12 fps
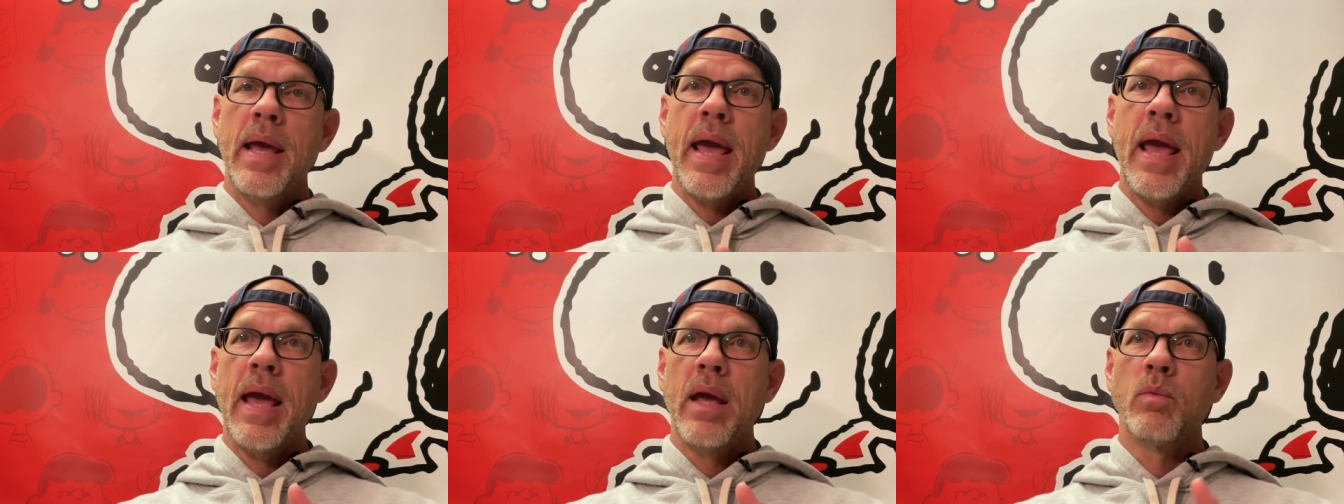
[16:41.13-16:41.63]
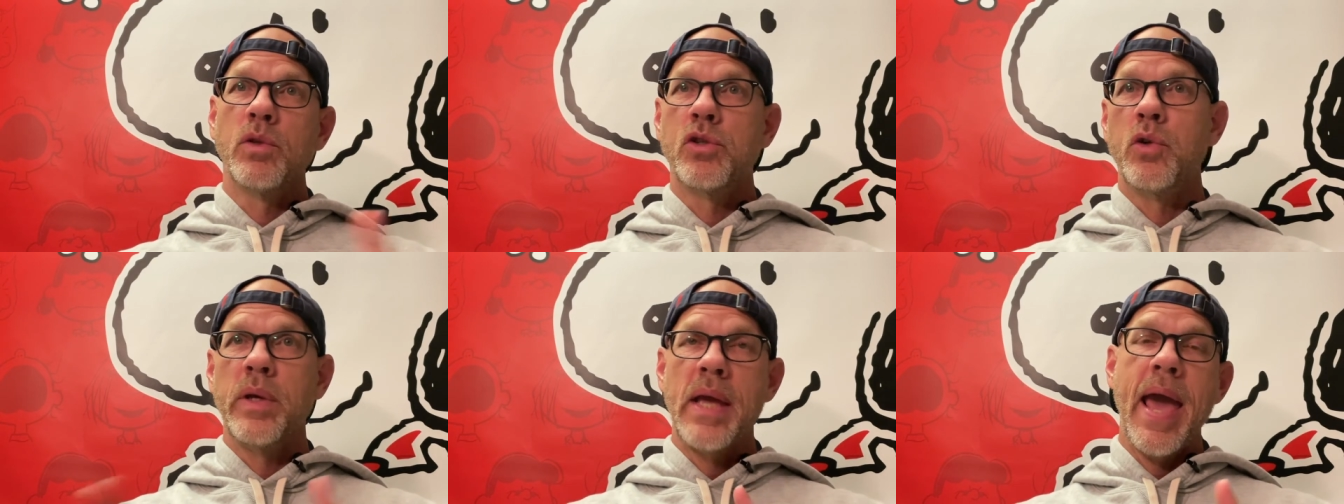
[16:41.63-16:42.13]
and was
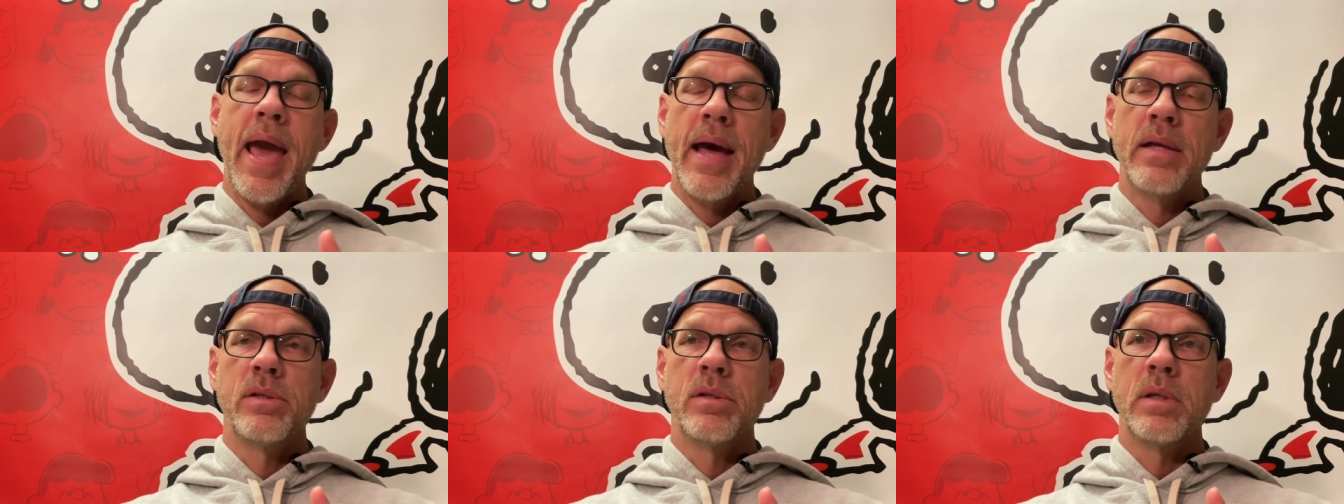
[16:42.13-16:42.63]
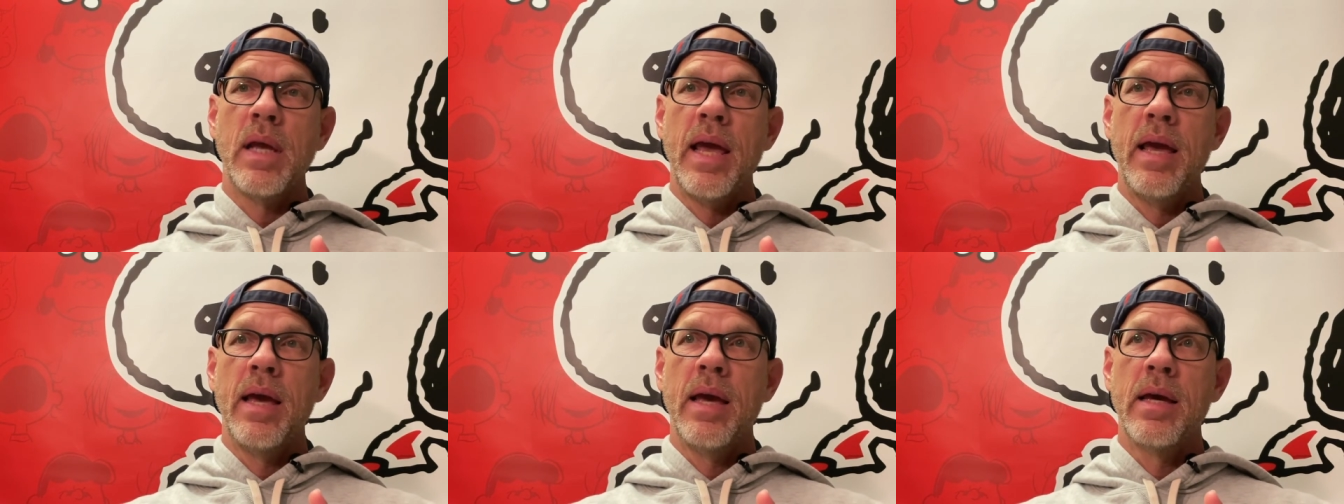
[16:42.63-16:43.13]
doing ads,
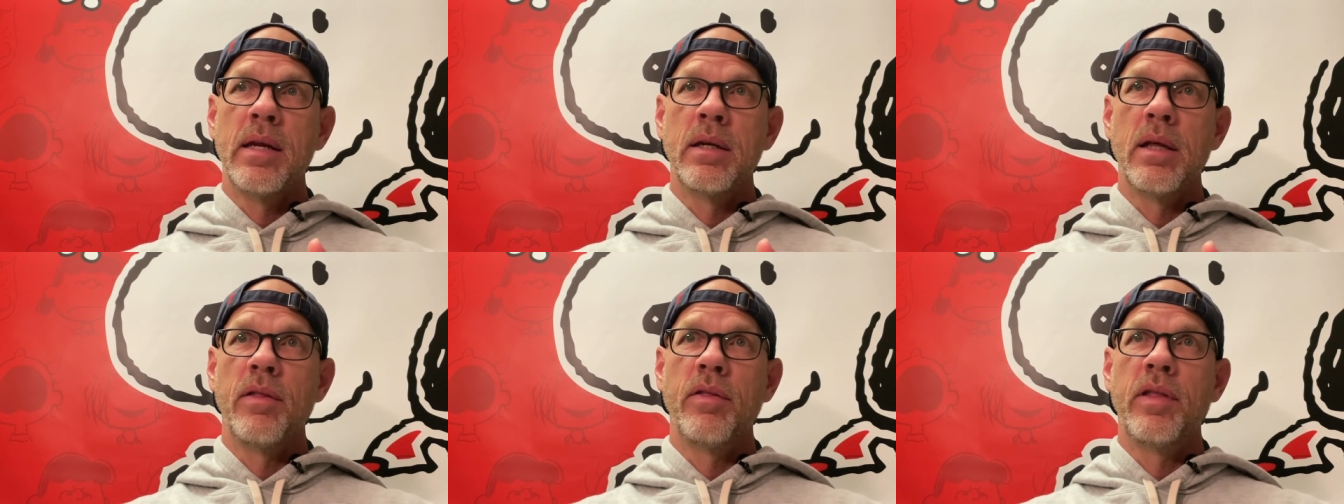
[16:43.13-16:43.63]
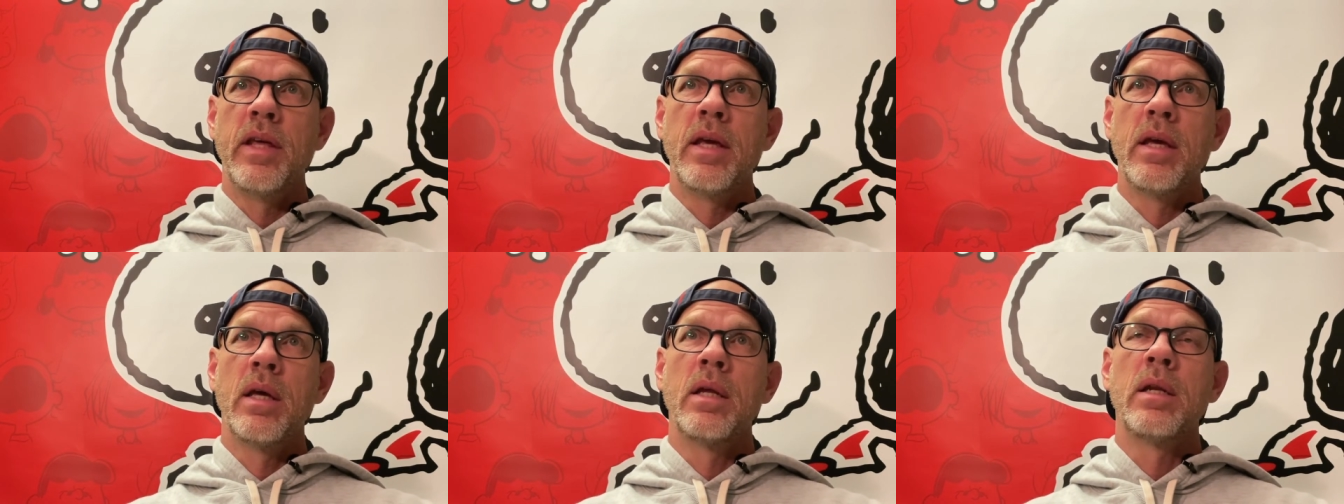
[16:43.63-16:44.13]
and
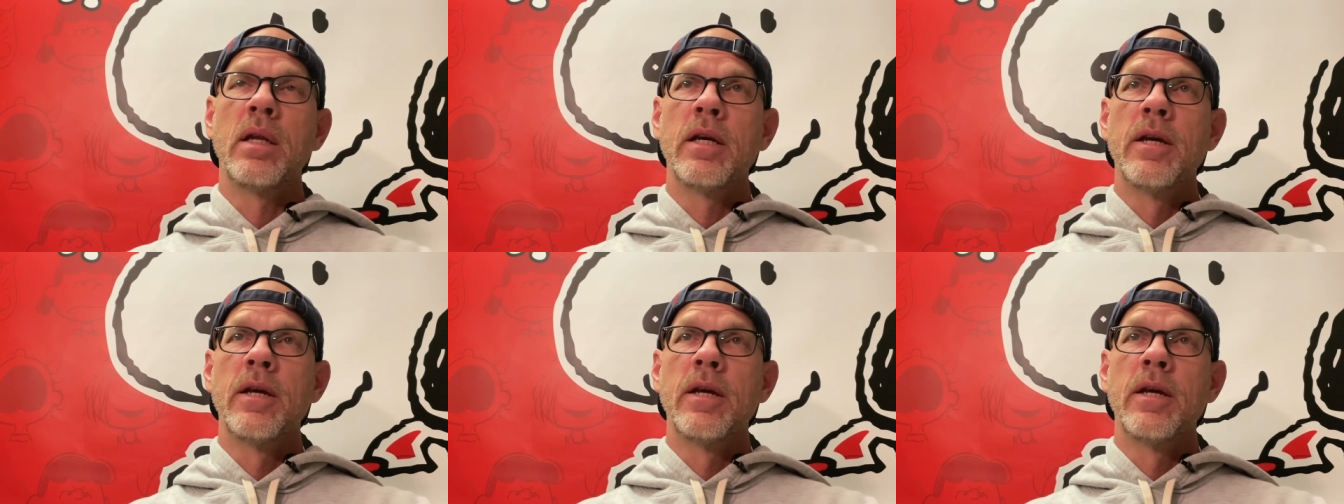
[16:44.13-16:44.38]
then